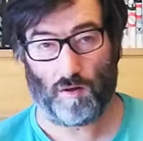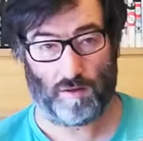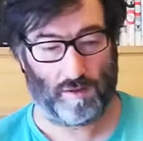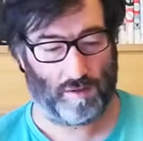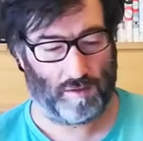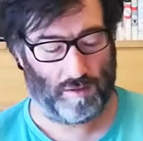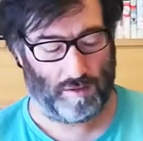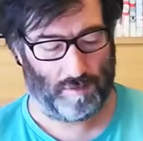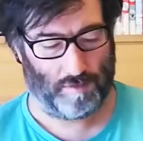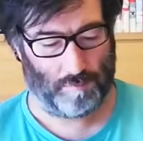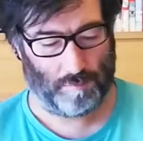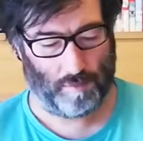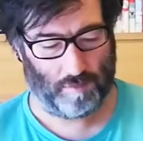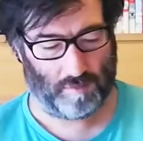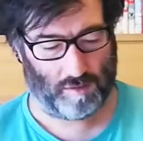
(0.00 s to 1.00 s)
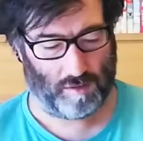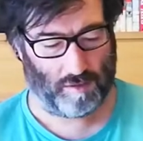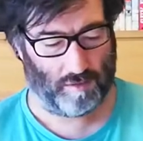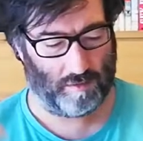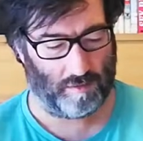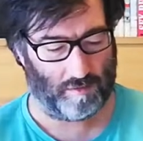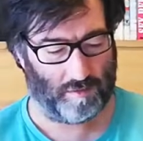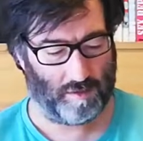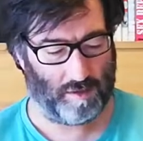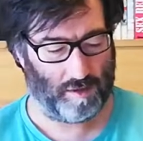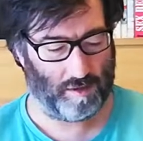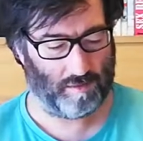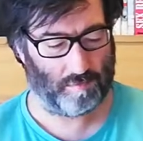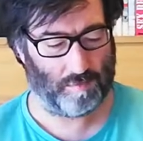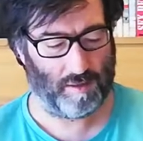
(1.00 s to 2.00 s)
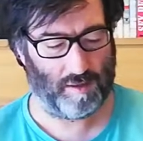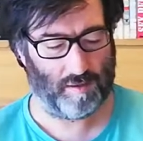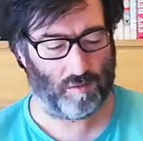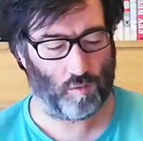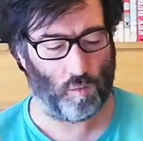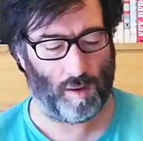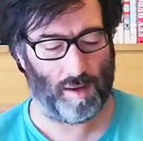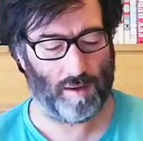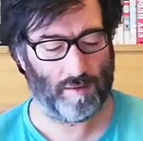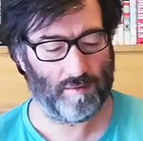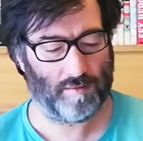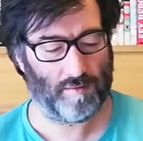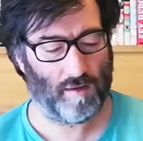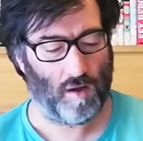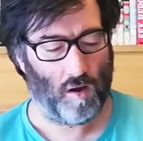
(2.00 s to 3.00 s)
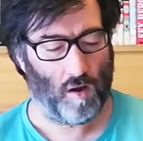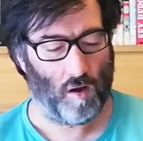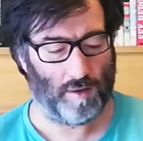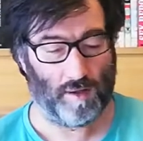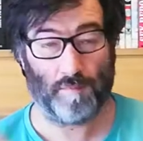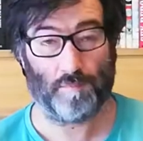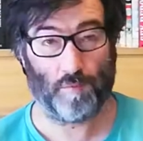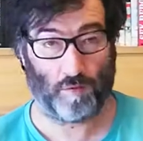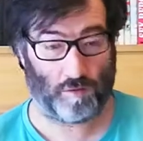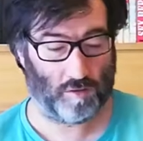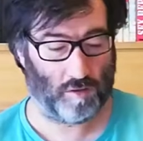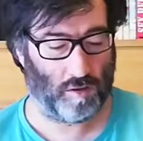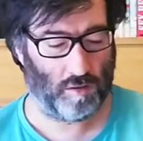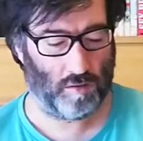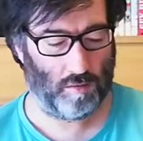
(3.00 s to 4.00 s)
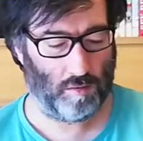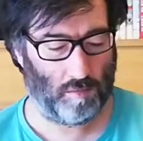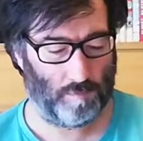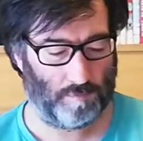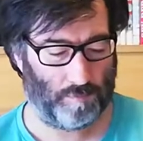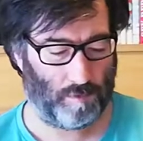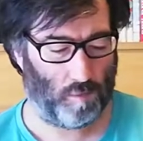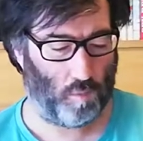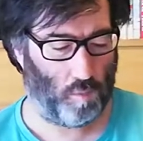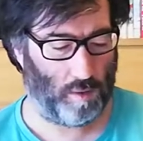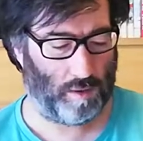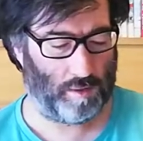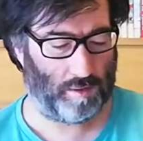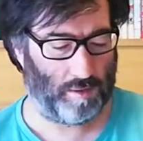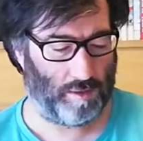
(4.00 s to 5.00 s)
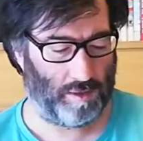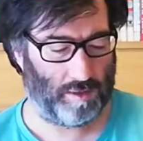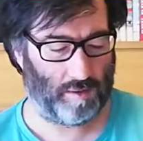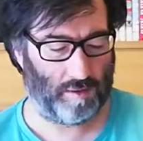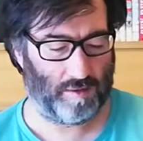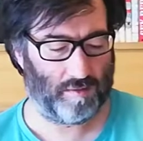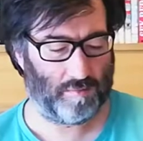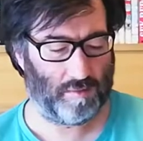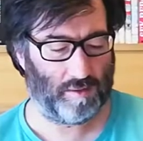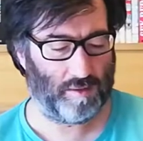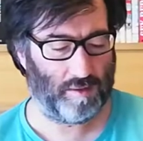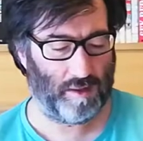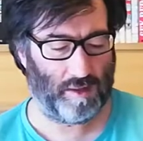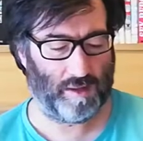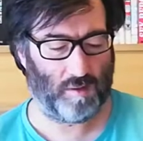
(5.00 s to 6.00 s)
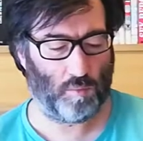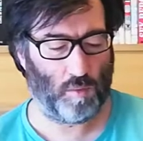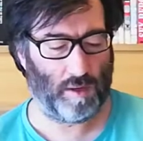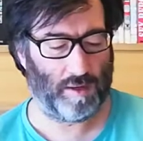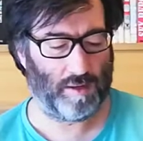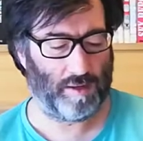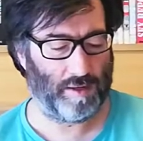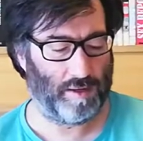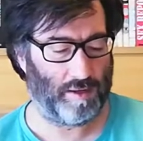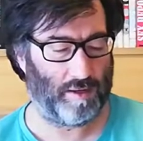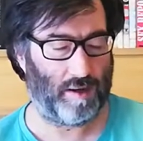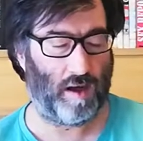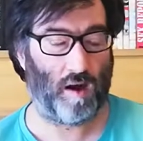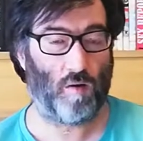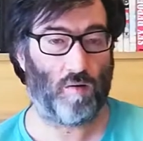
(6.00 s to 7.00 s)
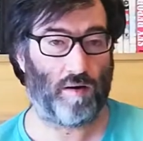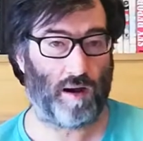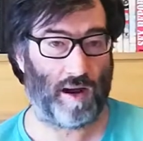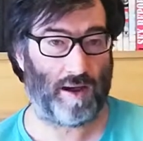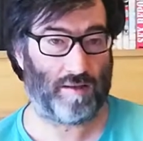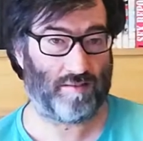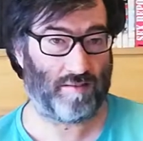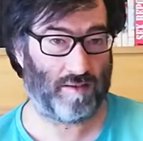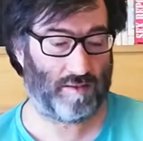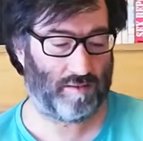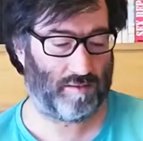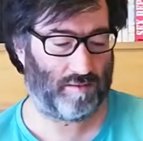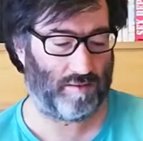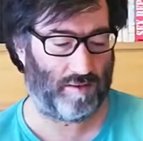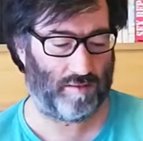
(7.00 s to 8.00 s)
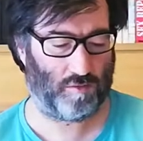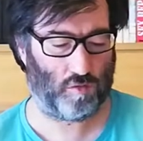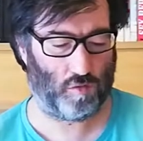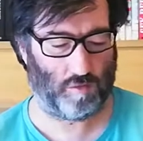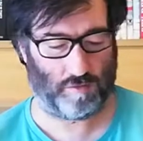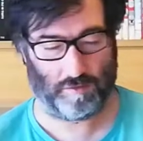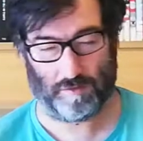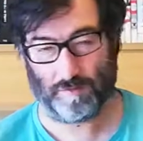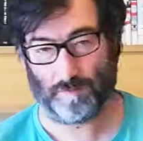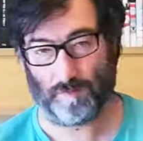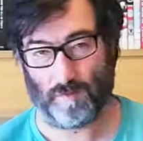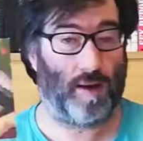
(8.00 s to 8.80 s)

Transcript: on the, the postcard she has been twice in Portugal one in Lisbon and one in our island Azores.